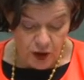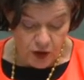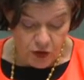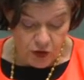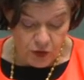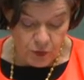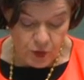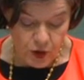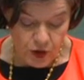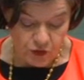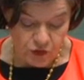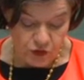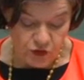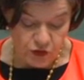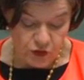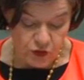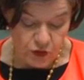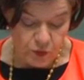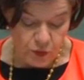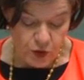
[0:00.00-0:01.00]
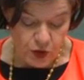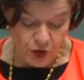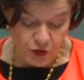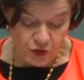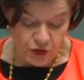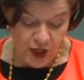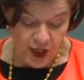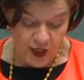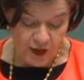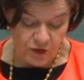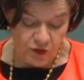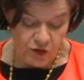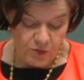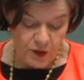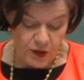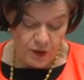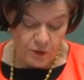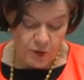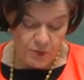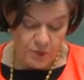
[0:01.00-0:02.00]
The work takes the
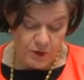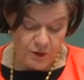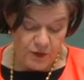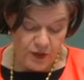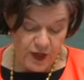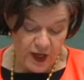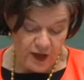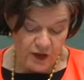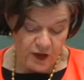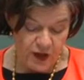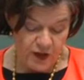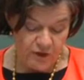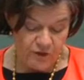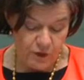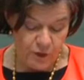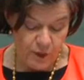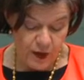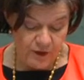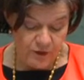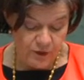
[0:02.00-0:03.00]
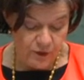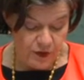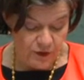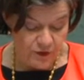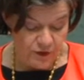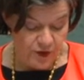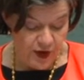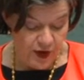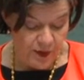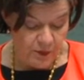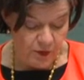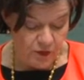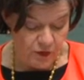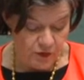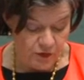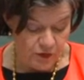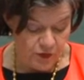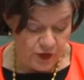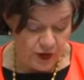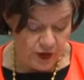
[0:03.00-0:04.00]
men and women of the ADF away from their families
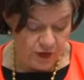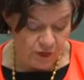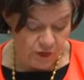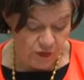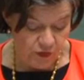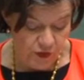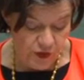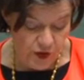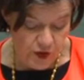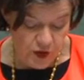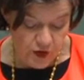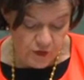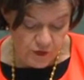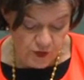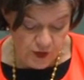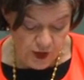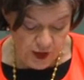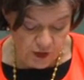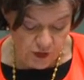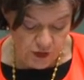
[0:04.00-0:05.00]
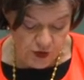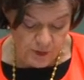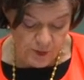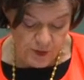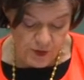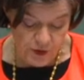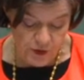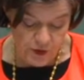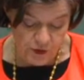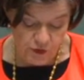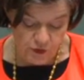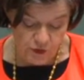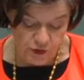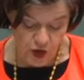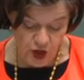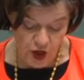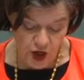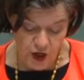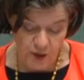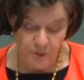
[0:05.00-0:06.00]
and friends for lengthy periods of
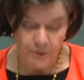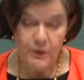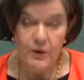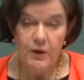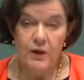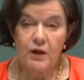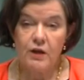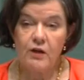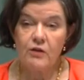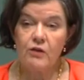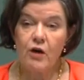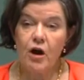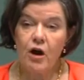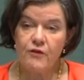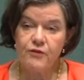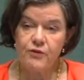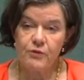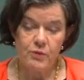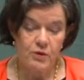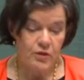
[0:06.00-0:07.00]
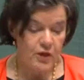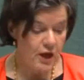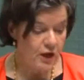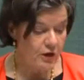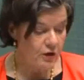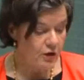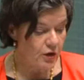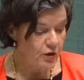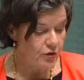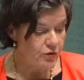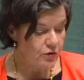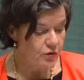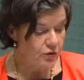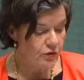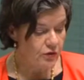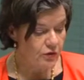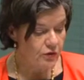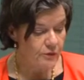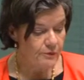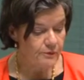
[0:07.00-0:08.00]
time, often without
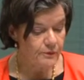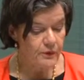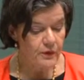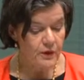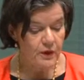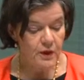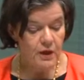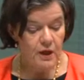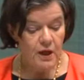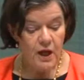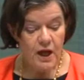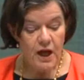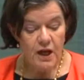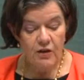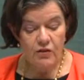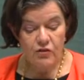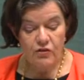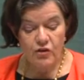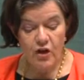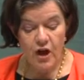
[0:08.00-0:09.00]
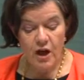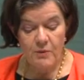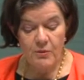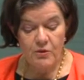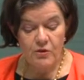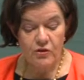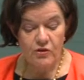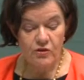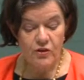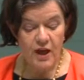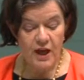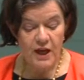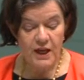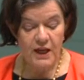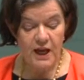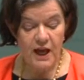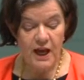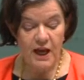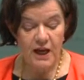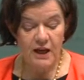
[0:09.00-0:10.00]
notice. And it's timely to say
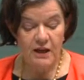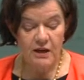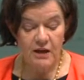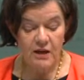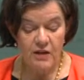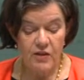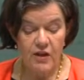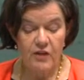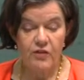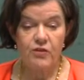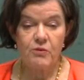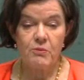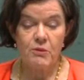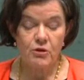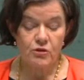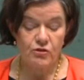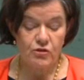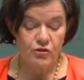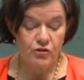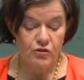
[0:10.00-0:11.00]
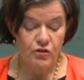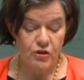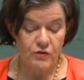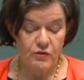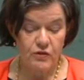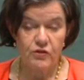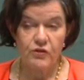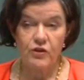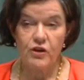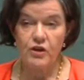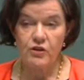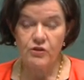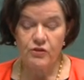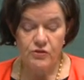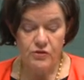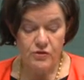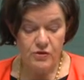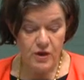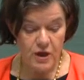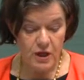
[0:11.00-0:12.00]
again that the military service
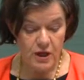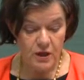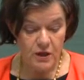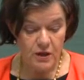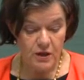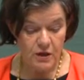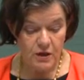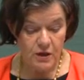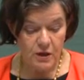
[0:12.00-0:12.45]
is unique.